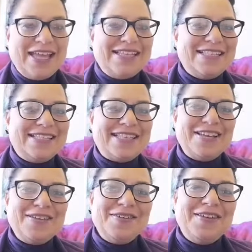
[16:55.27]

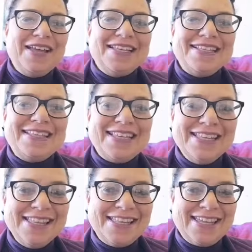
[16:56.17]
So
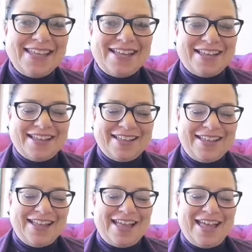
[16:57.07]
Cynthia,
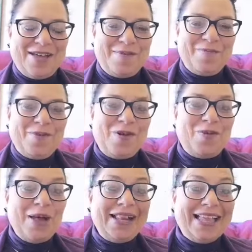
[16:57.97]

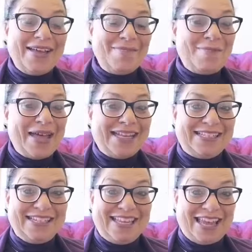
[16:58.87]
welcome back
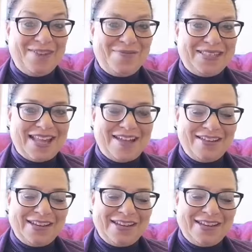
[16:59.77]
to Cape Town.